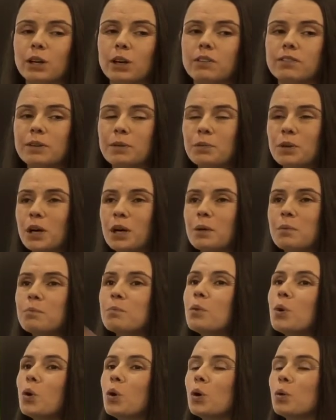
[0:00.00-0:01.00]
If I'm going
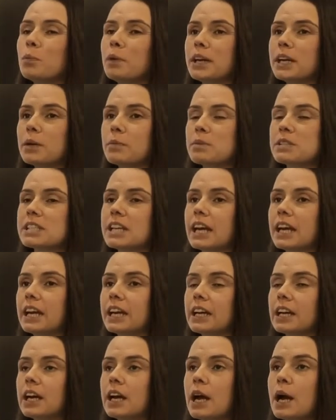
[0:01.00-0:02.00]
more, my number's getting
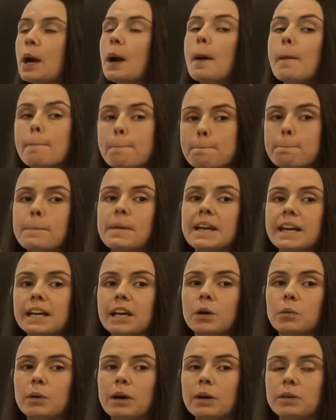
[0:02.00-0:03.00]
bigger.
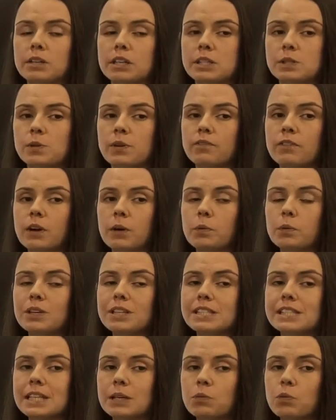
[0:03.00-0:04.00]
Well done. So if I want
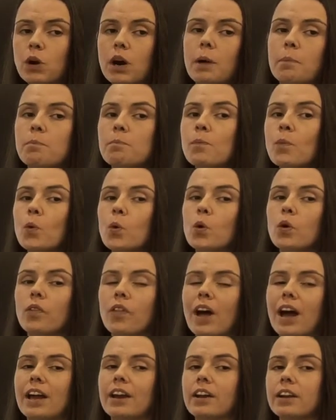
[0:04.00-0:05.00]
to see what I'm more
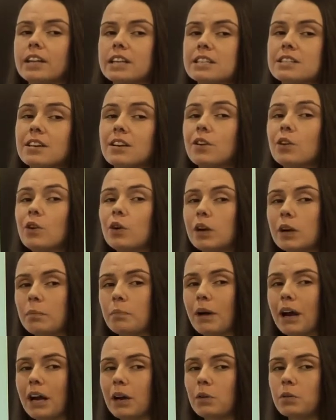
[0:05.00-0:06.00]
than, I need to look
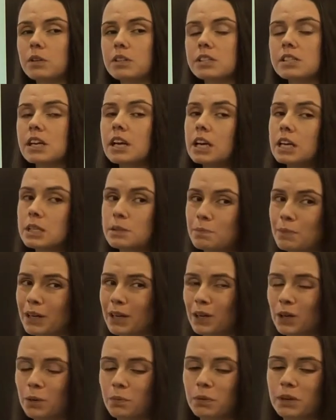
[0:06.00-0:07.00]
backwards. A bit
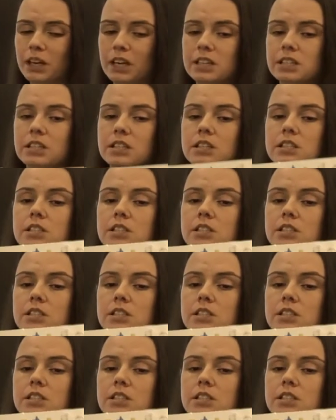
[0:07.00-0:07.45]
complicated.